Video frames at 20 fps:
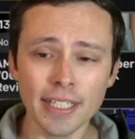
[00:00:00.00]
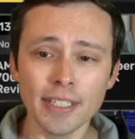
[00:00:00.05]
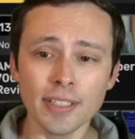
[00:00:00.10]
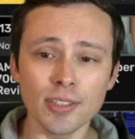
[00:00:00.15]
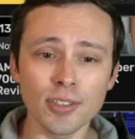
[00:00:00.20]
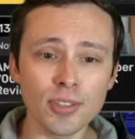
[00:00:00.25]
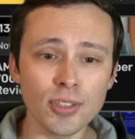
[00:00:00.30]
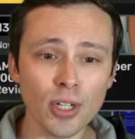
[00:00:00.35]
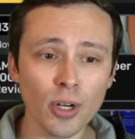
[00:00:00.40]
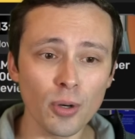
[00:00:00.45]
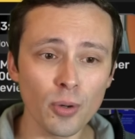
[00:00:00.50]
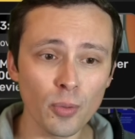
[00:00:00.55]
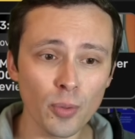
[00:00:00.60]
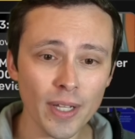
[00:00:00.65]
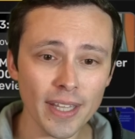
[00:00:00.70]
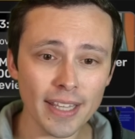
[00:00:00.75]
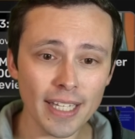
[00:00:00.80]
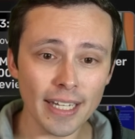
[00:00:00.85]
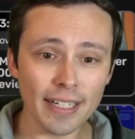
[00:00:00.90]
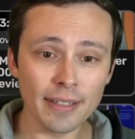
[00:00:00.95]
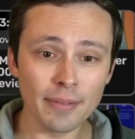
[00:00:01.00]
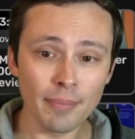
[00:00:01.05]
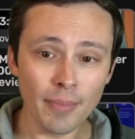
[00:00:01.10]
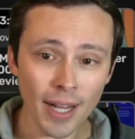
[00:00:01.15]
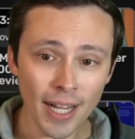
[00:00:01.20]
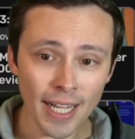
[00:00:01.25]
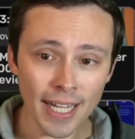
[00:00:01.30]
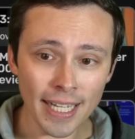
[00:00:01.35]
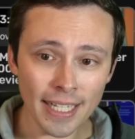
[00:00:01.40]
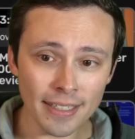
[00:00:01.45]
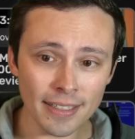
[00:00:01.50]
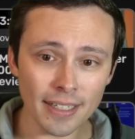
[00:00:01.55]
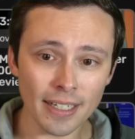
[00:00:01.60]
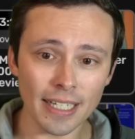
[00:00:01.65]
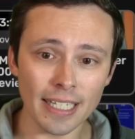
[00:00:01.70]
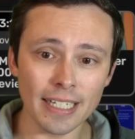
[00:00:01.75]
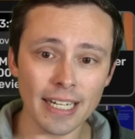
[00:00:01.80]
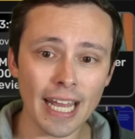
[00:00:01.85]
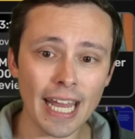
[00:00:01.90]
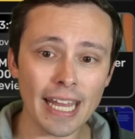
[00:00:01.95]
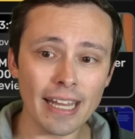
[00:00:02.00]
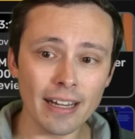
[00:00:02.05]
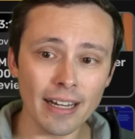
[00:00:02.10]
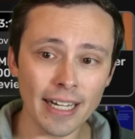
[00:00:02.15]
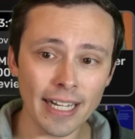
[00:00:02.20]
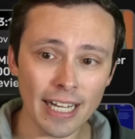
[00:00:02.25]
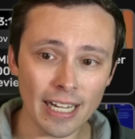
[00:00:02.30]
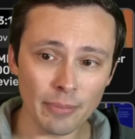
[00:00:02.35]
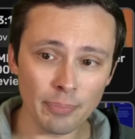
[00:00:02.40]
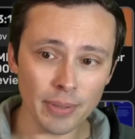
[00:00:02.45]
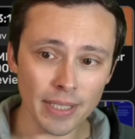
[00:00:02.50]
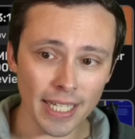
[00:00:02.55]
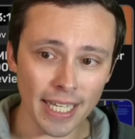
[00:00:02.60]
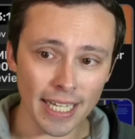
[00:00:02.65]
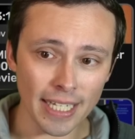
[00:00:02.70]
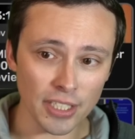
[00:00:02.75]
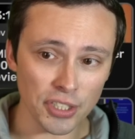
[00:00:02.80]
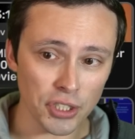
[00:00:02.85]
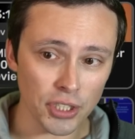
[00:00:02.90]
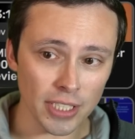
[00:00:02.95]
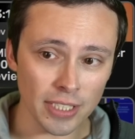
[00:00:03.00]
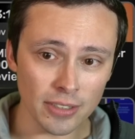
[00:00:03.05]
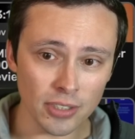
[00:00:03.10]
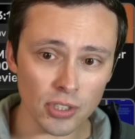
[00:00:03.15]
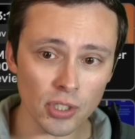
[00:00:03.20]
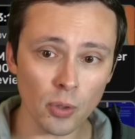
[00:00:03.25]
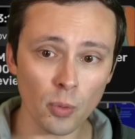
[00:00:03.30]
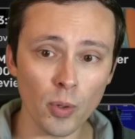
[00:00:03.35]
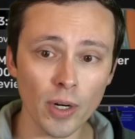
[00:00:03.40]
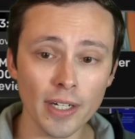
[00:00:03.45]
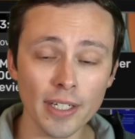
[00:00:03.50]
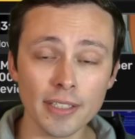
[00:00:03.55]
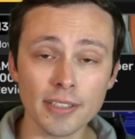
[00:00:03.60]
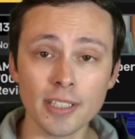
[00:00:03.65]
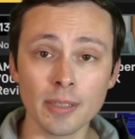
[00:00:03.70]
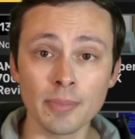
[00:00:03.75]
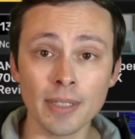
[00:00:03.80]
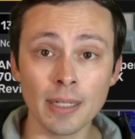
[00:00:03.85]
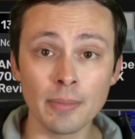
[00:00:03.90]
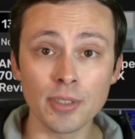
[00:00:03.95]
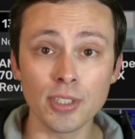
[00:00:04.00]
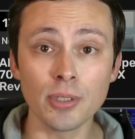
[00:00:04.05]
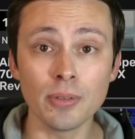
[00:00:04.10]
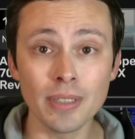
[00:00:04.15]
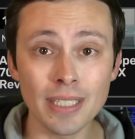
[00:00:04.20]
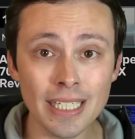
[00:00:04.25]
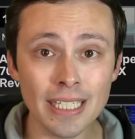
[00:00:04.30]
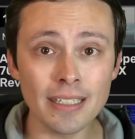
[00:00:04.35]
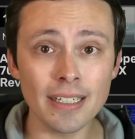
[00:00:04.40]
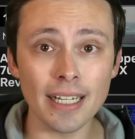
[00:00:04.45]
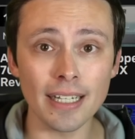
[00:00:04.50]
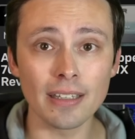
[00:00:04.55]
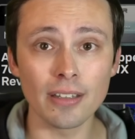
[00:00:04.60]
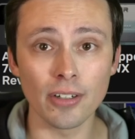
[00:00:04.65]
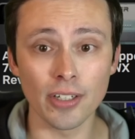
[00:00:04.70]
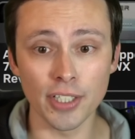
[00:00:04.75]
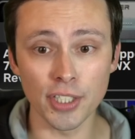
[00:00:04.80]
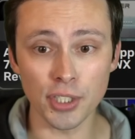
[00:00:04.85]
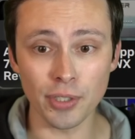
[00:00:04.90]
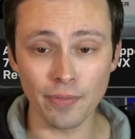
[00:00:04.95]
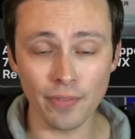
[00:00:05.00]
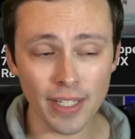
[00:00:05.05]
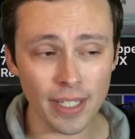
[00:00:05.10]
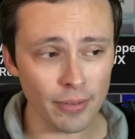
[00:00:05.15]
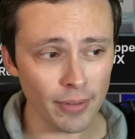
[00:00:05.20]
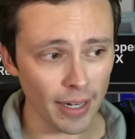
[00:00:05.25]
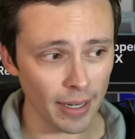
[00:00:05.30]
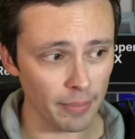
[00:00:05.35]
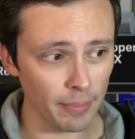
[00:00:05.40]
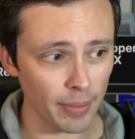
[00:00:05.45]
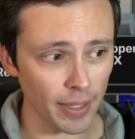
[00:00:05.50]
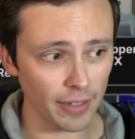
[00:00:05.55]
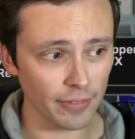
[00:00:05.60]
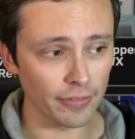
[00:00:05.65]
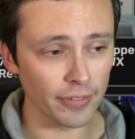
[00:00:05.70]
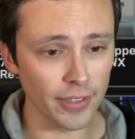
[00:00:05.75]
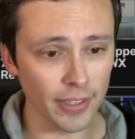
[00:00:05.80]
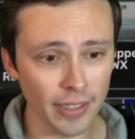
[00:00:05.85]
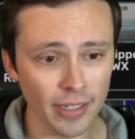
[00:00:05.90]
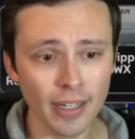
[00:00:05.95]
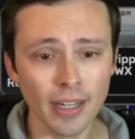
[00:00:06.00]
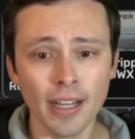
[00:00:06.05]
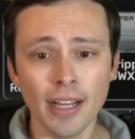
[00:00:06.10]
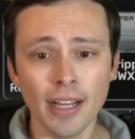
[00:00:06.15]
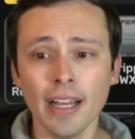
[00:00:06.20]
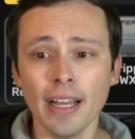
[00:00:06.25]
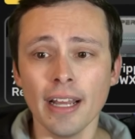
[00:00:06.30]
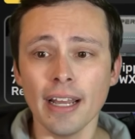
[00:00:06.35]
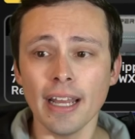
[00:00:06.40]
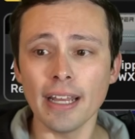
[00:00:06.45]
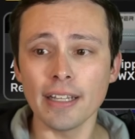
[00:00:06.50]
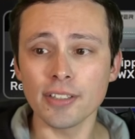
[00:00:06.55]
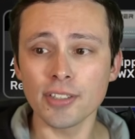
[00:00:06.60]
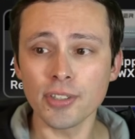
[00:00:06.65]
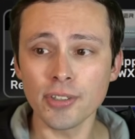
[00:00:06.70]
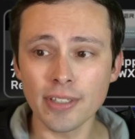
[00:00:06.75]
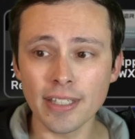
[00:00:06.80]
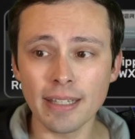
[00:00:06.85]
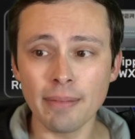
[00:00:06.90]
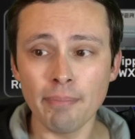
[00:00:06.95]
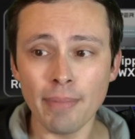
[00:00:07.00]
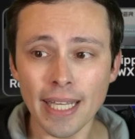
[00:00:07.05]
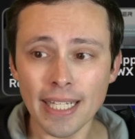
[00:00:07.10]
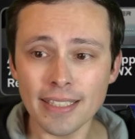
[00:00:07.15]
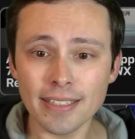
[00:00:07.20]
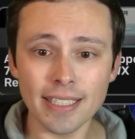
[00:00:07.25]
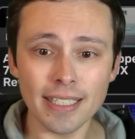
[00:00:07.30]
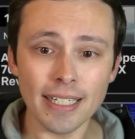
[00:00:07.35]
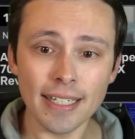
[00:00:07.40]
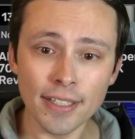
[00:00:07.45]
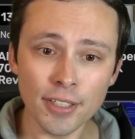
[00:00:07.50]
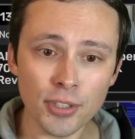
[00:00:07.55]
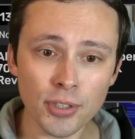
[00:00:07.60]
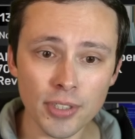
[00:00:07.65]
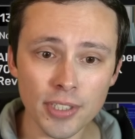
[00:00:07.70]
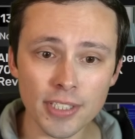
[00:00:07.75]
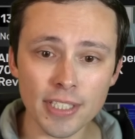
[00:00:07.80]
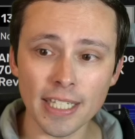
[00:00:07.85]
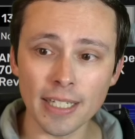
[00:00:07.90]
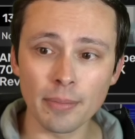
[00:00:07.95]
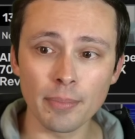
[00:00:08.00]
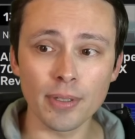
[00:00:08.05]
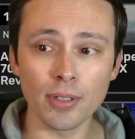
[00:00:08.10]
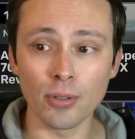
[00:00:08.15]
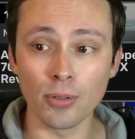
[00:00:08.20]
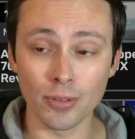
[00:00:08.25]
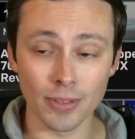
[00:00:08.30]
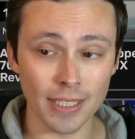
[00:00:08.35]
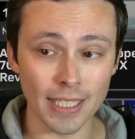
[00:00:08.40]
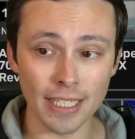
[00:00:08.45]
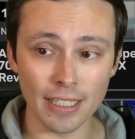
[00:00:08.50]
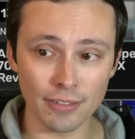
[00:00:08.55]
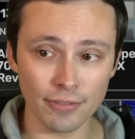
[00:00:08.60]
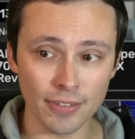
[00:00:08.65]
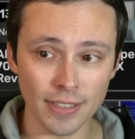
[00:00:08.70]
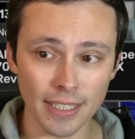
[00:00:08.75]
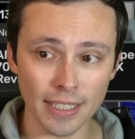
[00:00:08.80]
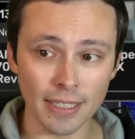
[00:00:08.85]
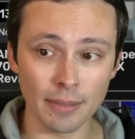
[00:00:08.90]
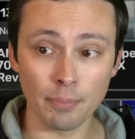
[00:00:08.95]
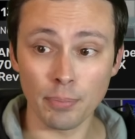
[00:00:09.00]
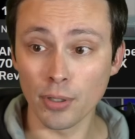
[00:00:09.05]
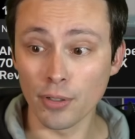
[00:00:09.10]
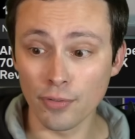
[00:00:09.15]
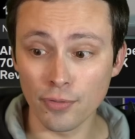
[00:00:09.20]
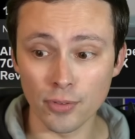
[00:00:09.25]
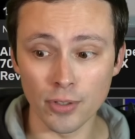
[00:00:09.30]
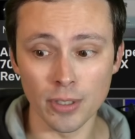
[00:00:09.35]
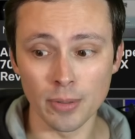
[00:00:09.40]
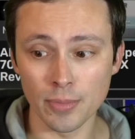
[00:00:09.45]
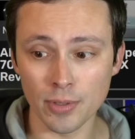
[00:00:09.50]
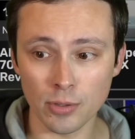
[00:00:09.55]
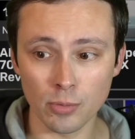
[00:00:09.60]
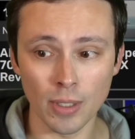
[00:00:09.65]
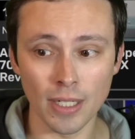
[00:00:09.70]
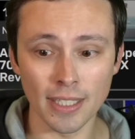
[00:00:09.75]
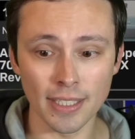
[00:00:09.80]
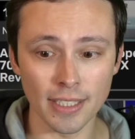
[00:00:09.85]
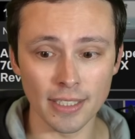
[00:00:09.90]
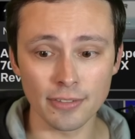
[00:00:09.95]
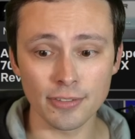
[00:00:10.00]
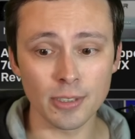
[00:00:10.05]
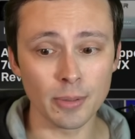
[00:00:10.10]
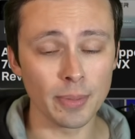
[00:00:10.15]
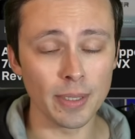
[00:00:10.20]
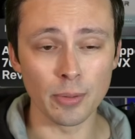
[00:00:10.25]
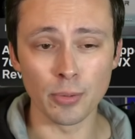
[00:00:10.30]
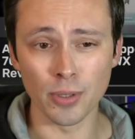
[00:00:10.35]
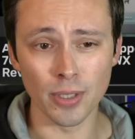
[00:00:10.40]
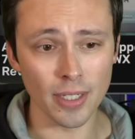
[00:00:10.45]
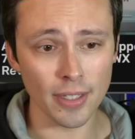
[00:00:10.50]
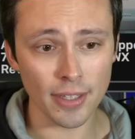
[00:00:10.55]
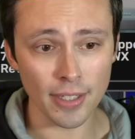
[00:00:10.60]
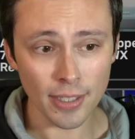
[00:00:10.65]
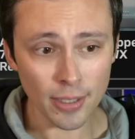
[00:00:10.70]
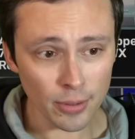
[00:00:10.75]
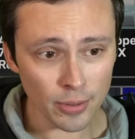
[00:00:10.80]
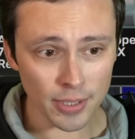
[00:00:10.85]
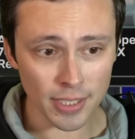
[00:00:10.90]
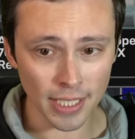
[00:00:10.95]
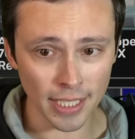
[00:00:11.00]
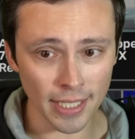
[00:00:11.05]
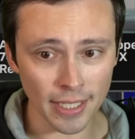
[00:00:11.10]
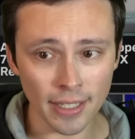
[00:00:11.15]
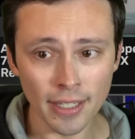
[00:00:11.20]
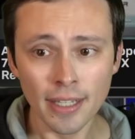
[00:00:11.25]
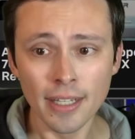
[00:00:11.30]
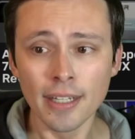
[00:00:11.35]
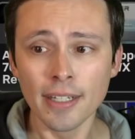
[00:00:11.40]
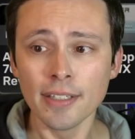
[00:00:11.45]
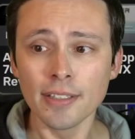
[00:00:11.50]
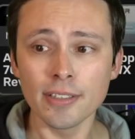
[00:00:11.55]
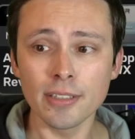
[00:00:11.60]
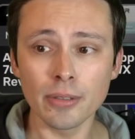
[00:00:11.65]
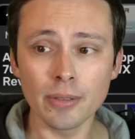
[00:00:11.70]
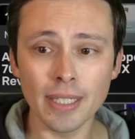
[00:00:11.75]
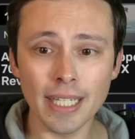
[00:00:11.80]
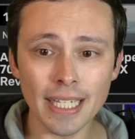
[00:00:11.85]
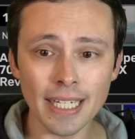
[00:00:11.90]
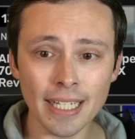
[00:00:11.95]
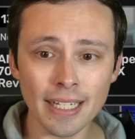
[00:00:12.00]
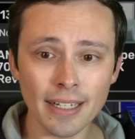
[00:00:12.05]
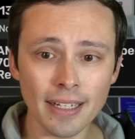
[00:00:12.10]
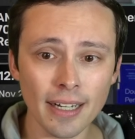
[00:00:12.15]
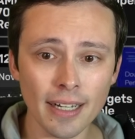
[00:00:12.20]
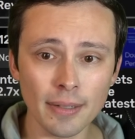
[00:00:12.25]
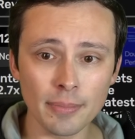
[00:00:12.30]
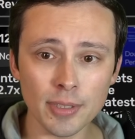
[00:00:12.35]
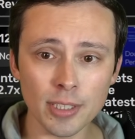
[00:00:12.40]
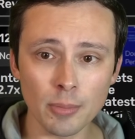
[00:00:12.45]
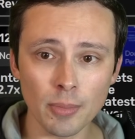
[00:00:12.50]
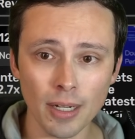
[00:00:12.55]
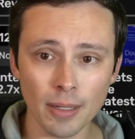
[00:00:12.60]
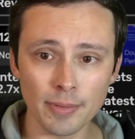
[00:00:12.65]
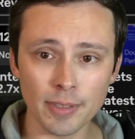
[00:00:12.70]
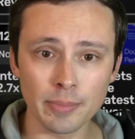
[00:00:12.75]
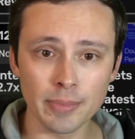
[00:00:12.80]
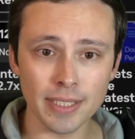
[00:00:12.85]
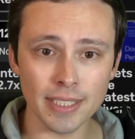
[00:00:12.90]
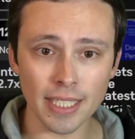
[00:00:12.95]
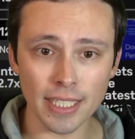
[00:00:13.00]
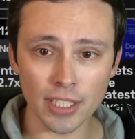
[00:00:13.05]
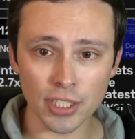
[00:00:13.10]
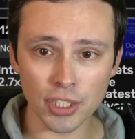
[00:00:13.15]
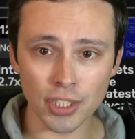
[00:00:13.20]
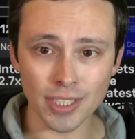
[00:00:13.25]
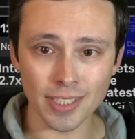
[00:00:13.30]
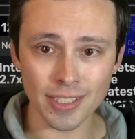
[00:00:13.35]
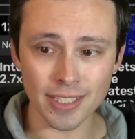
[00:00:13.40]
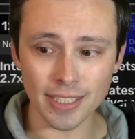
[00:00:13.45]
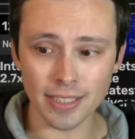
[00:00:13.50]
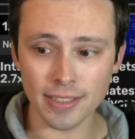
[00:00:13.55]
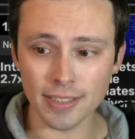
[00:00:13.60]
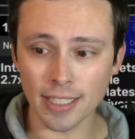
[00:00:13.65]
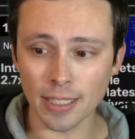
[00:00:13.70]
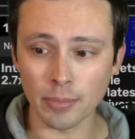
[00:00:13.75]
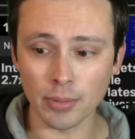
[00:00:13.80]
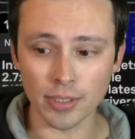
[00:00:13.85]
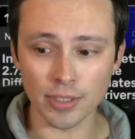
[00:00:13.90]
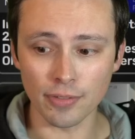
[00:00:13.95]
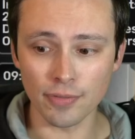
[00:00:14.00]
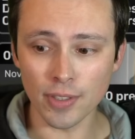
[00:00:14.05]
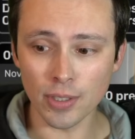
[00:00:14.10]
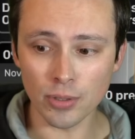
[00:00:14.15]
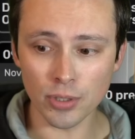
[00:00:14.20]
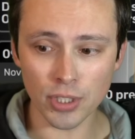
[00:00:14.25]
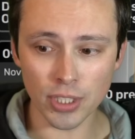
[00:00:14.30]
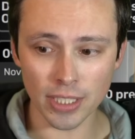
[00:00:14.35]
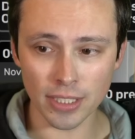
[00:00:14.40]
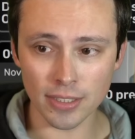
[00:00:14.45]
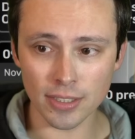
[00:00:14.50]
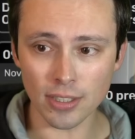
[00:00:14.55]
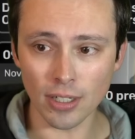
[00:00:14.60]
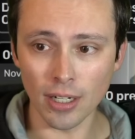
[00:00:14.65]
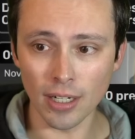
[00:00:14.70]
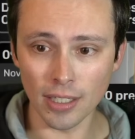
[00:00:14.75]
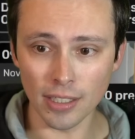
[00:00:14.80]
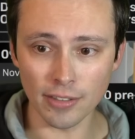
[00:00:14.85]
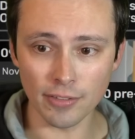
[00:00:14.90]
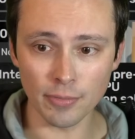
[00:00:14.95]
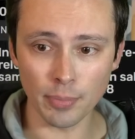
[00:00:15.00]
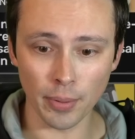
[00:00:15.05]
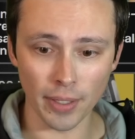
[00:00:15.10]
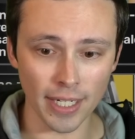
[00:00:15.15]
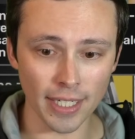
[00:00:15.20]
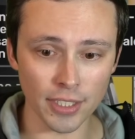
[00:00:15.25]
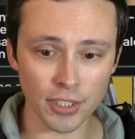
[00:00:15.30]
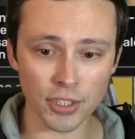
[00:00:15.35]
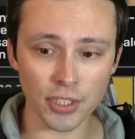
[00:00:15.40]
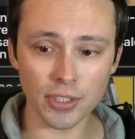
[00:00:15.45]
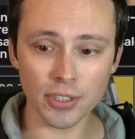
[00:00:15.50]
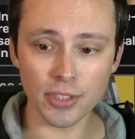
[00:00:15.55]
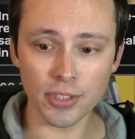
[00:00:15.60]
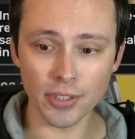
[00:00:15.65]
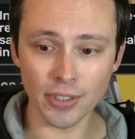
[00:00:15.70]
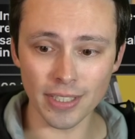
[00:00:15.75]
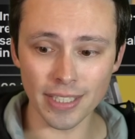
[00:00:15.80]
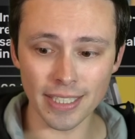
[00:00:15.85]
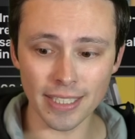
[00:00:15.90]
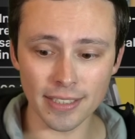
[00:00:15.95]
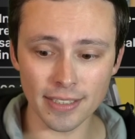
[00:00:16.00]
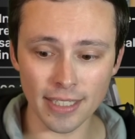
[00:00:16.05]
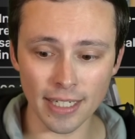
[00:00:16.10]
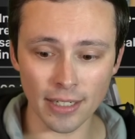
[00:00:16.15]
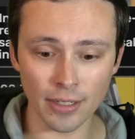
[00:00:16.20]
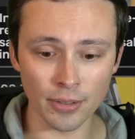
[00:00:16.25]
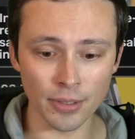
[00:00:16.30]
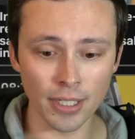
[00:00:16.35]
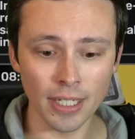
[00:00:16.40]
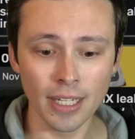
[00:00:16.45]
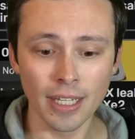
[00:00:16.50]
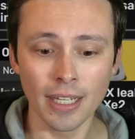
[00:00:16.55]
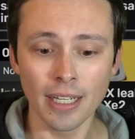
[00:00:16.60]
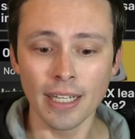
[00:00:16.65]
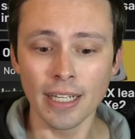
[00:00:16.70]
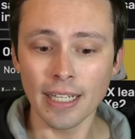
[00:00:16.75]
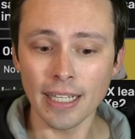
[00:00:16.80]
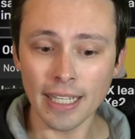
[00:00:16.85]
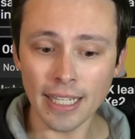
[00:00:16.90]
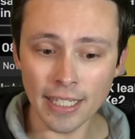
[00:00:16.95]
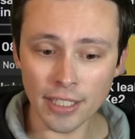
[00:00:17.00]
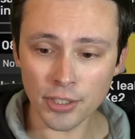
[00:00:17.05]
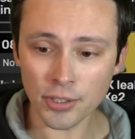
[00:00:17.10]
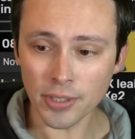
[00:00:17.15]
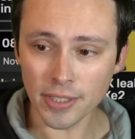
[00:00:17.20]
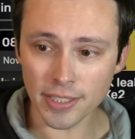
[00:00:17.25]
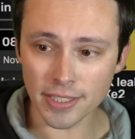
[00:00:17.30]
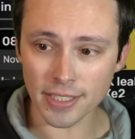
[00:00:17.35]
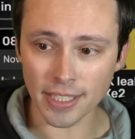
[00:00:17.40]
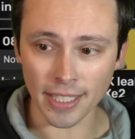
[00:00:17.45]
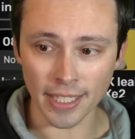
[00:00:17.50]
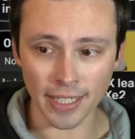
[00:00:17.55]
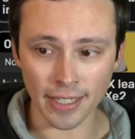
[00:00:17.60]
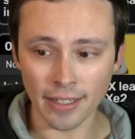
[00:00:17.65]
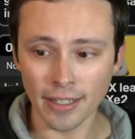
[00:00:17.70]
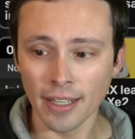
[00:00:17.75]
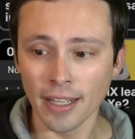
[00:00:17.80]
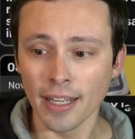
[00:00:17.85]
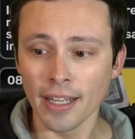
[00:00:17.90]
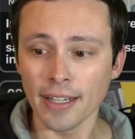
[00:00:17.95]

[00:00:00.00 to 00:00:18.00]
So, with that in mind, in AI applications where sometimes you need a large VRAM buffer, it certainly makes it interesting, but only if it, it performs well enough to be worth using. So getting um, some optimizations in Stable Diffusion's Olive Branch certainly sound interesting.